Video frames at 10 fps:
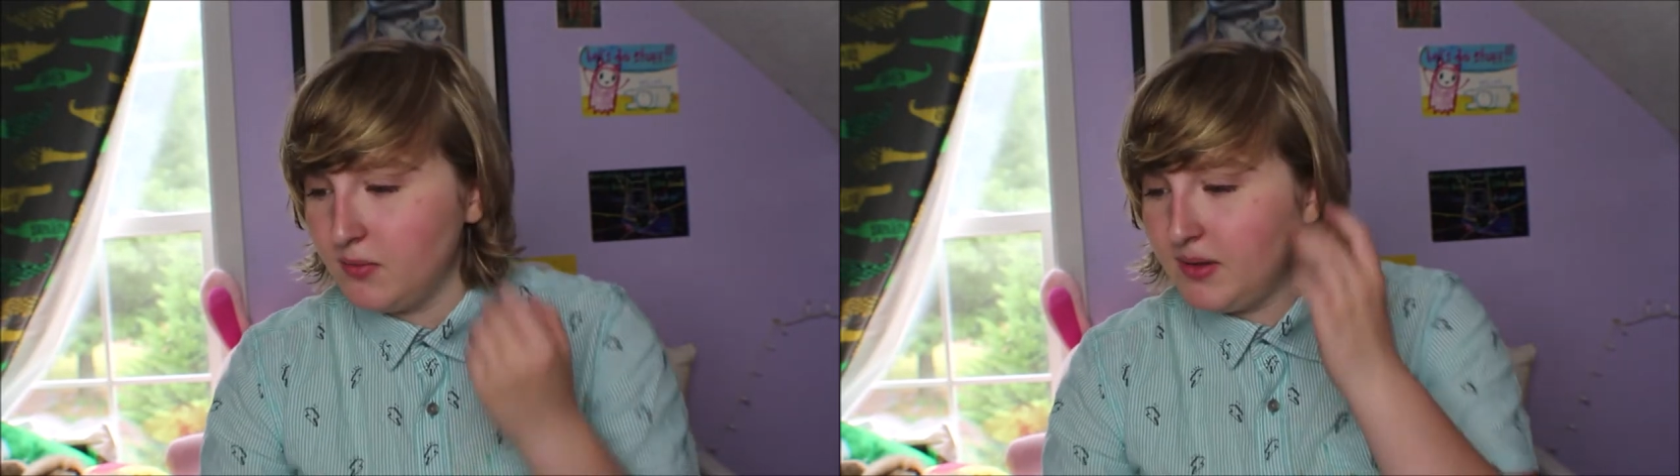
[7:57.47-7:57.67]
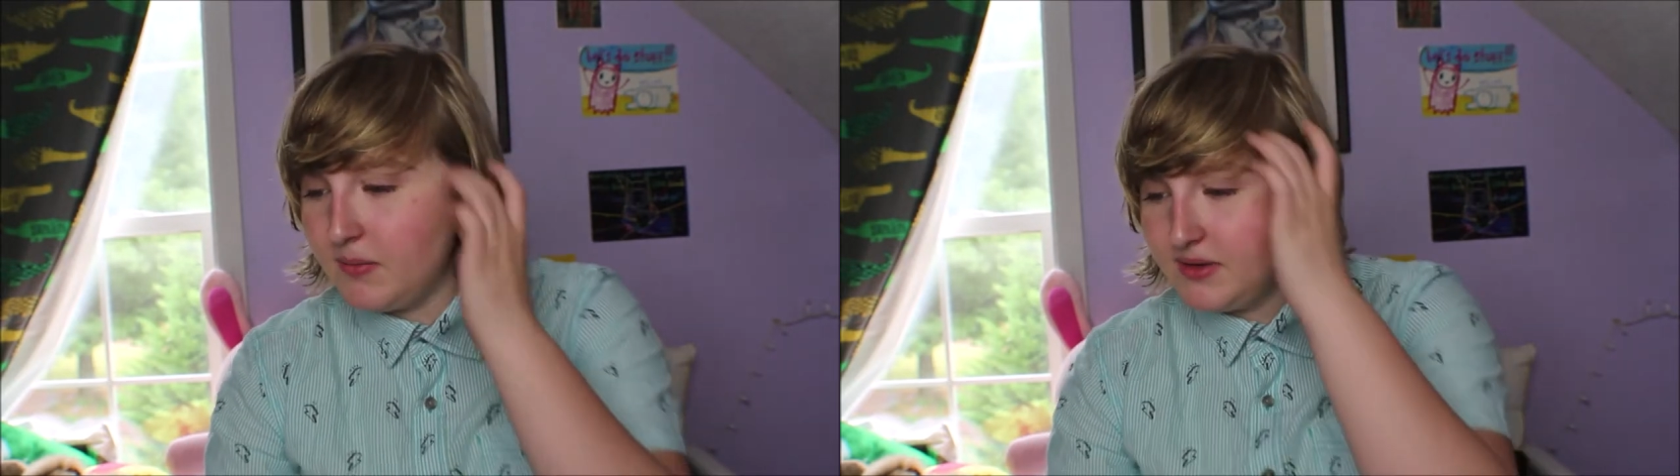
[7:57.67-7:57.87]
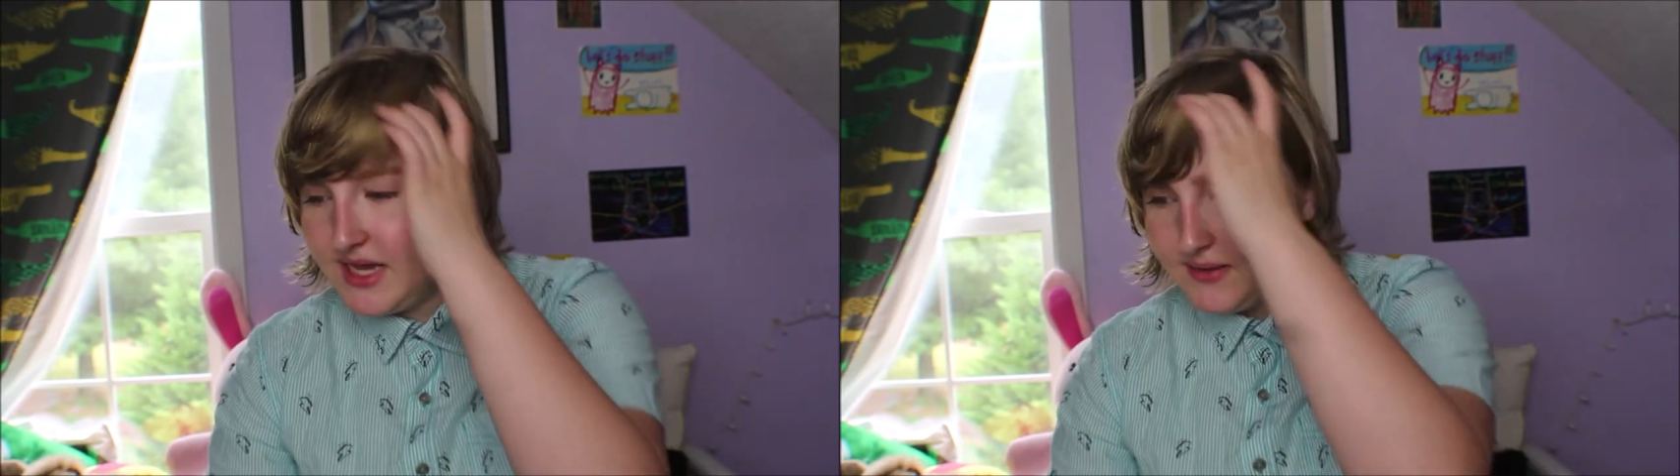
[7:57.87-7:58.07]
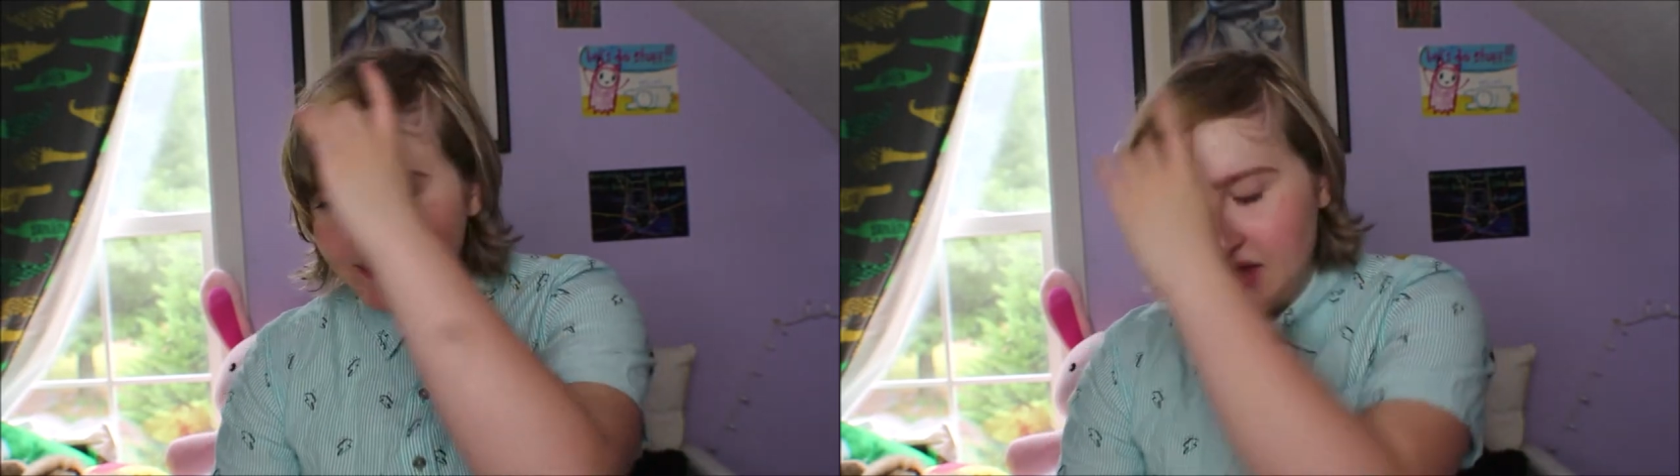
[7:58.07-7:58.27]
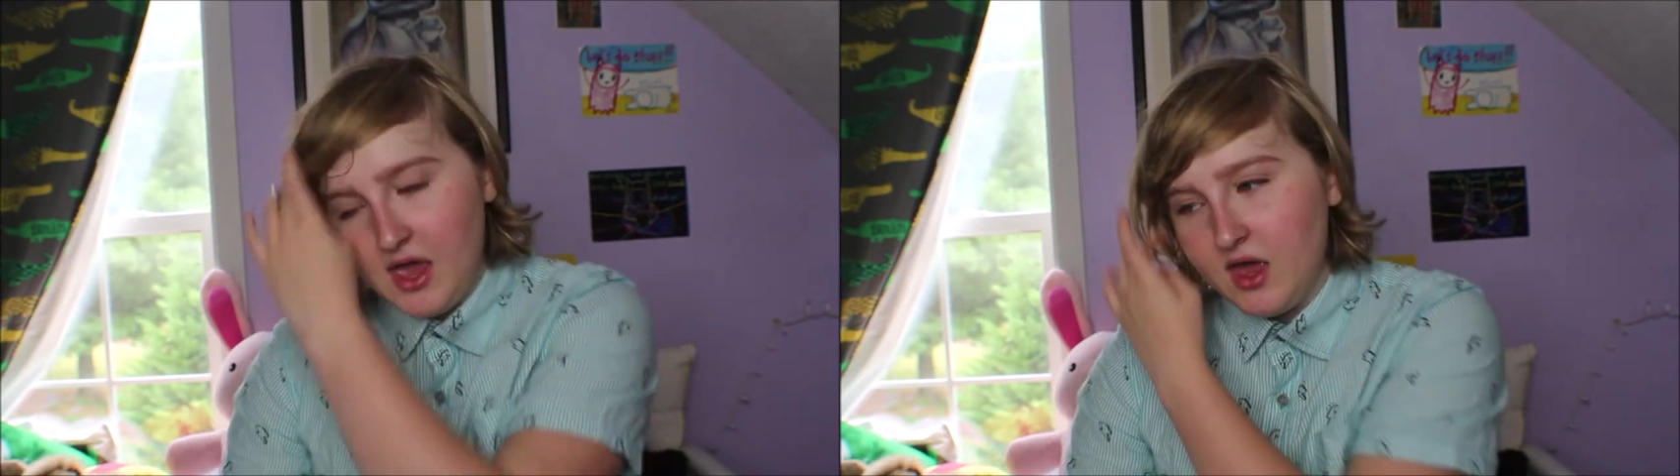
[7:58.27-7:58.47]
bubbly.
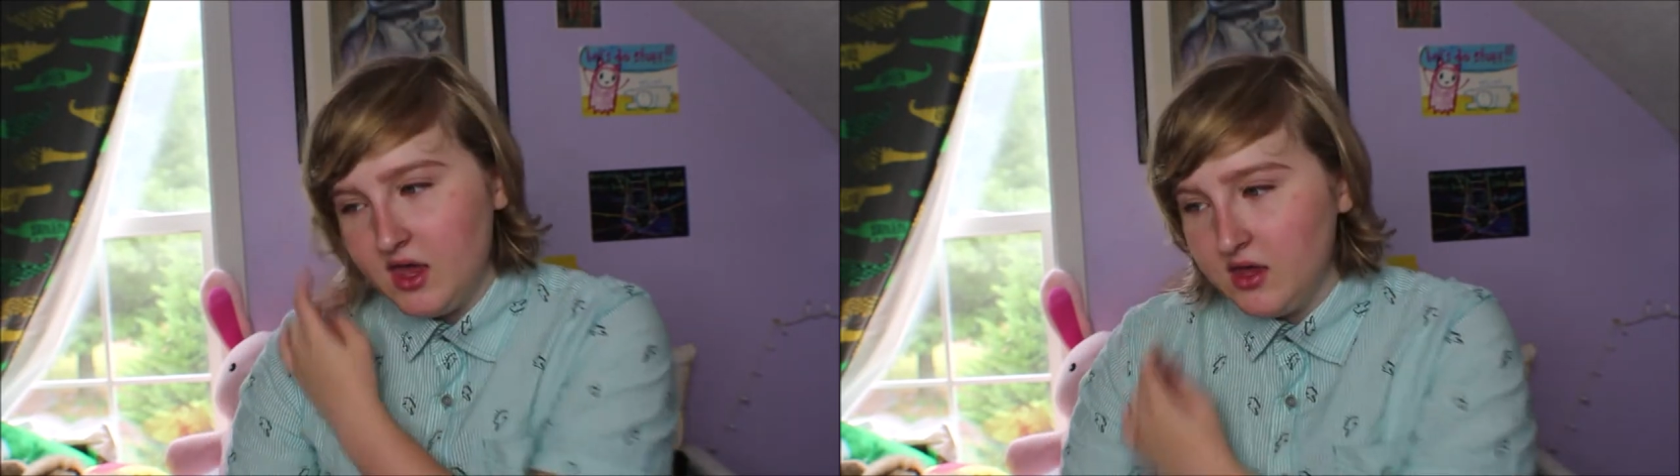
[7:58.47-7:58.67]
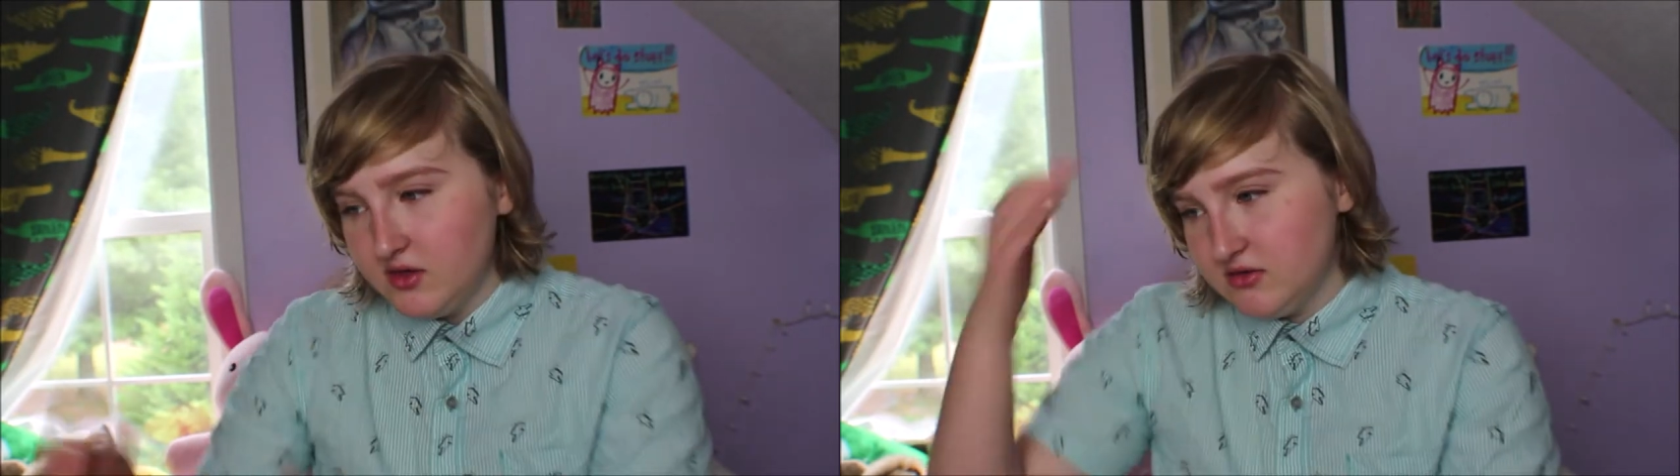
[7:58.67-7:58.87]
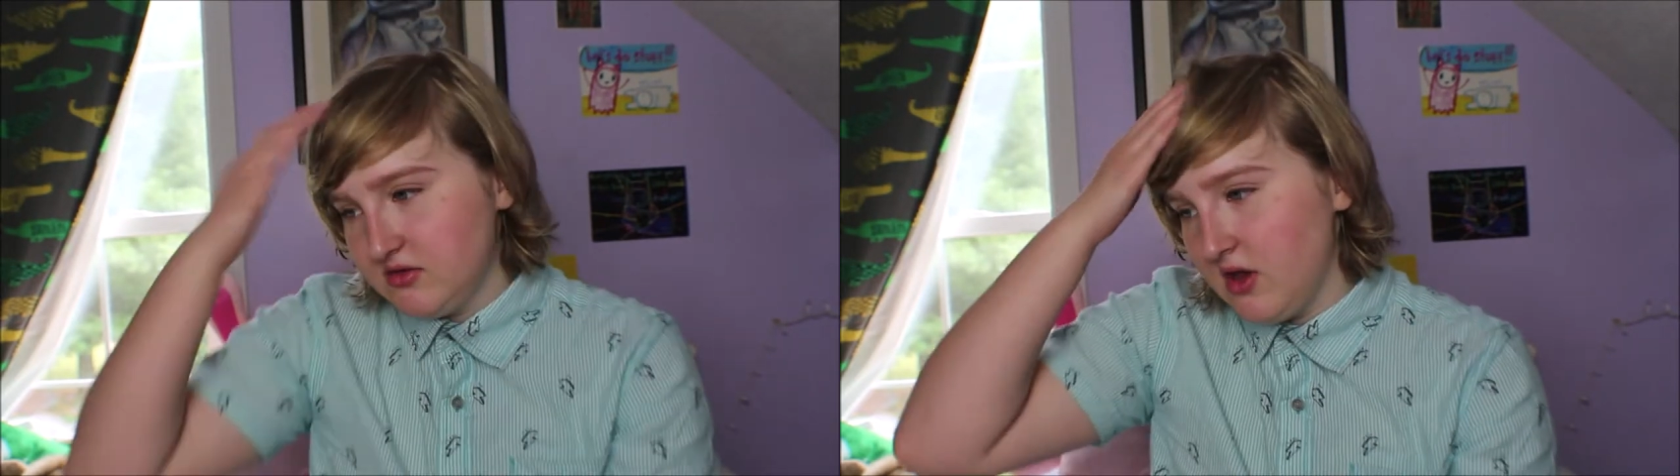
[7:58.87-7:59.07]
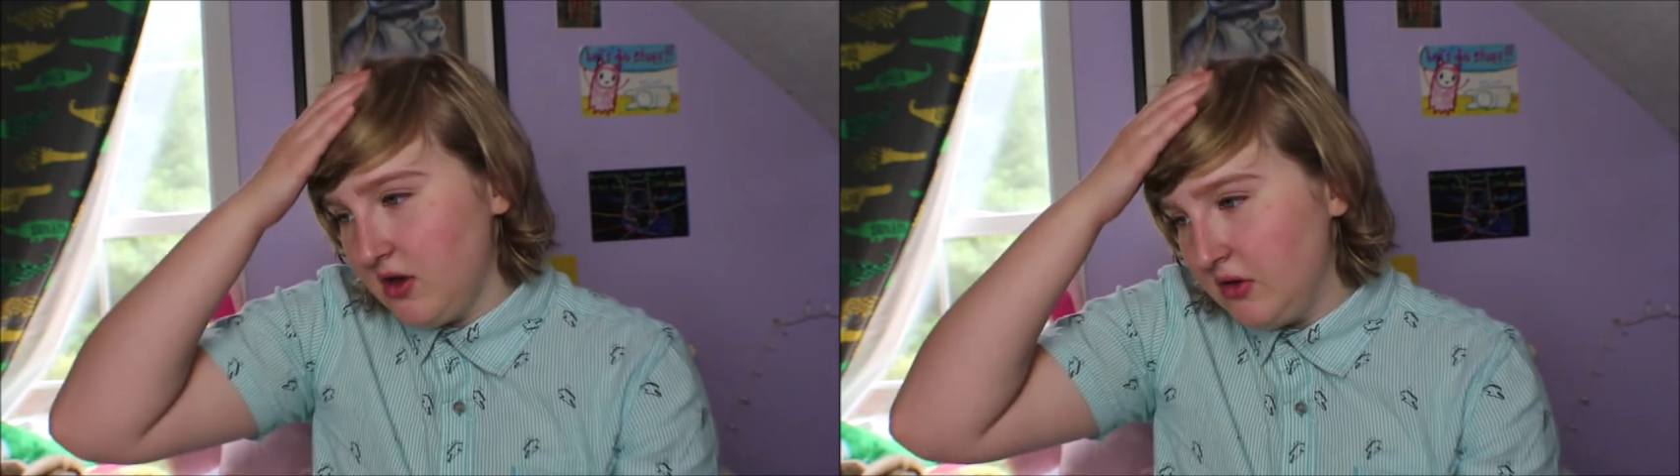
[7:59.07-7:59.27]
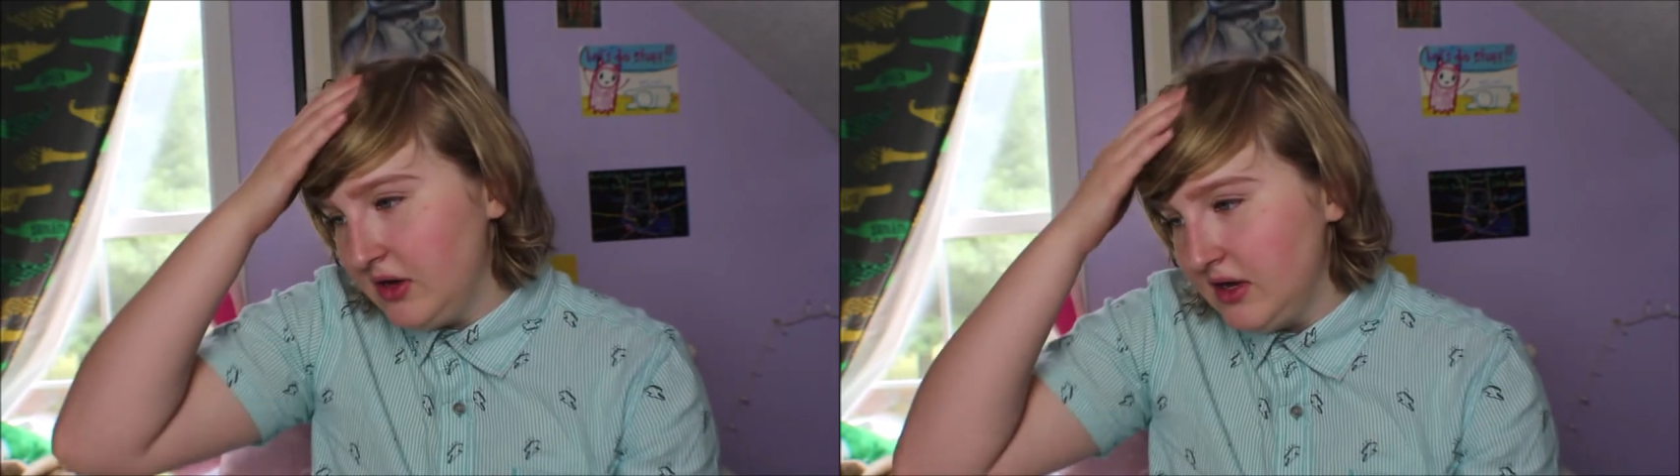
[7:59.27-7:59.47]

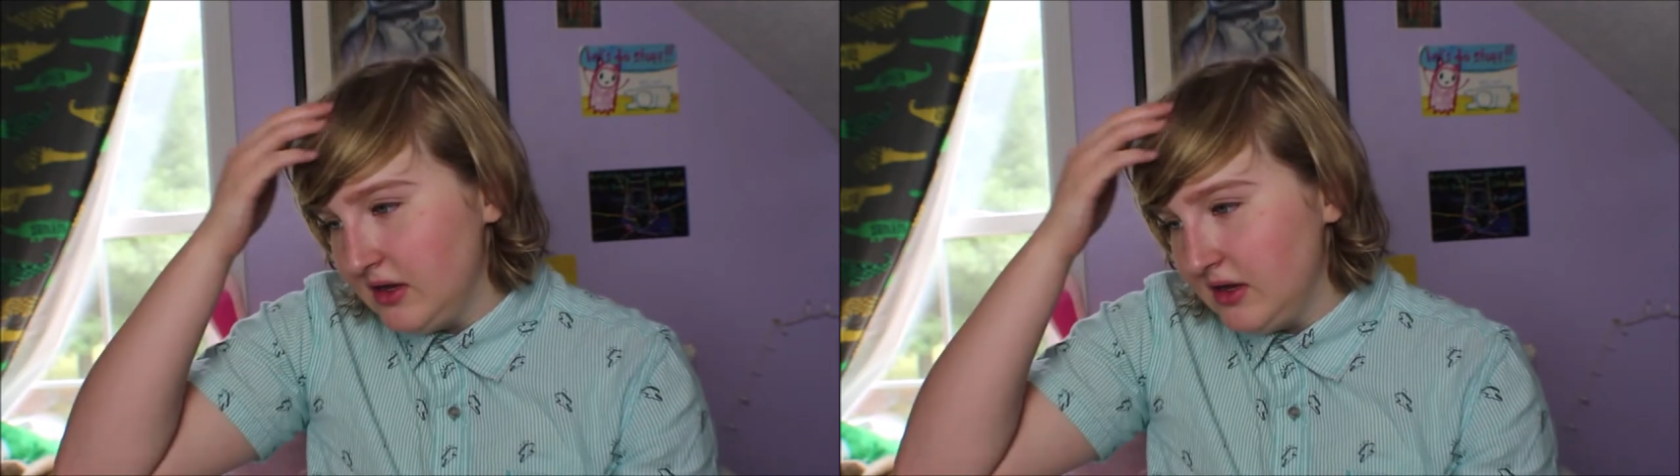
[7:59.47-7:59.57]
So